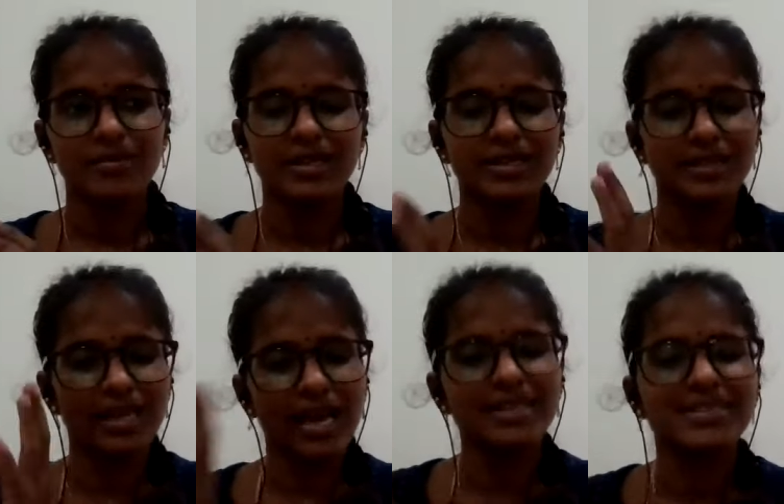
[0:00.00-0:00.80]
But in the
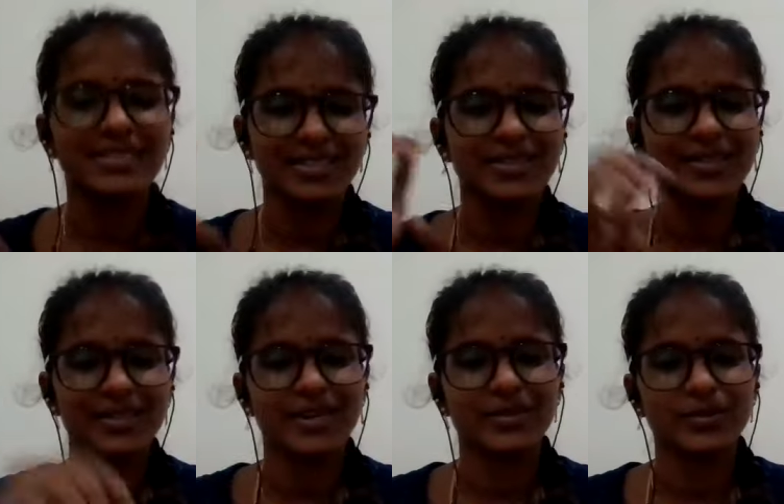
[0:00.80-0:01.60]
last stage, I
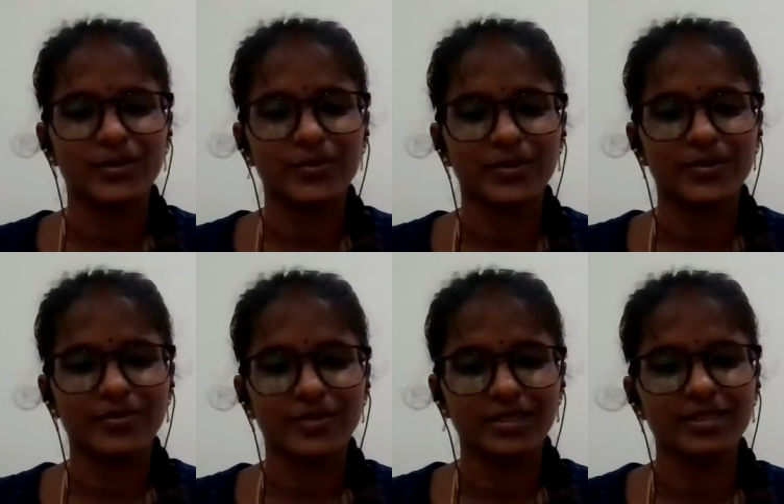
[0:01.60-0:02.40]
had to drop out.
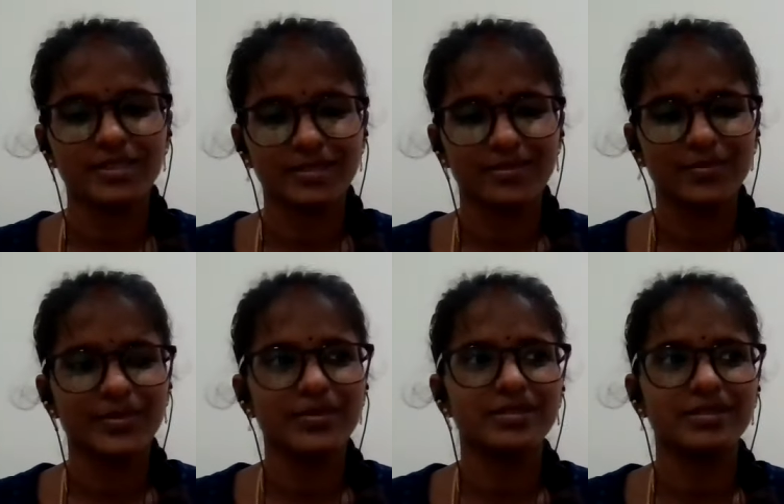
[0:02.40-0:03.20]
For this,
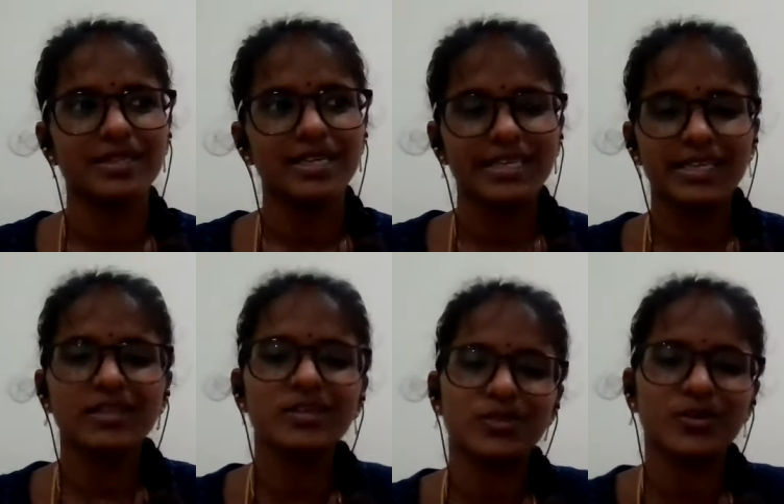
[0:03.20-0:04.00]
was
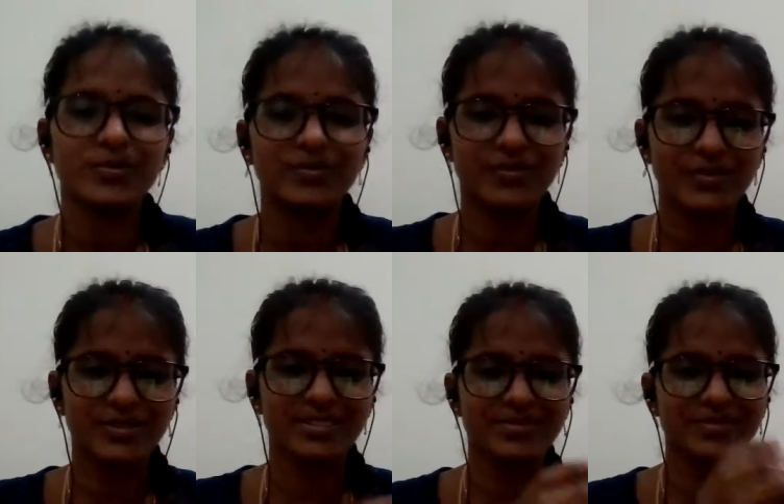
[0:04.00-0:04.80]
getting a job
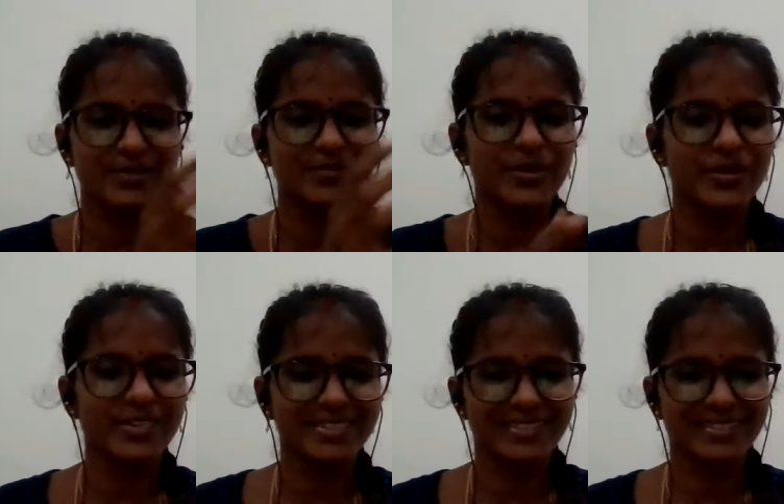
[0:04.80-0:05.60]
was the first
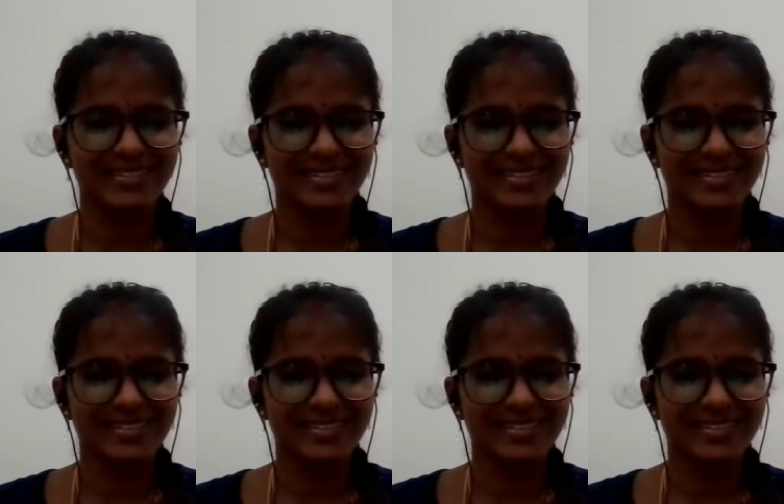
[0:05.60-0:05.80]
priority.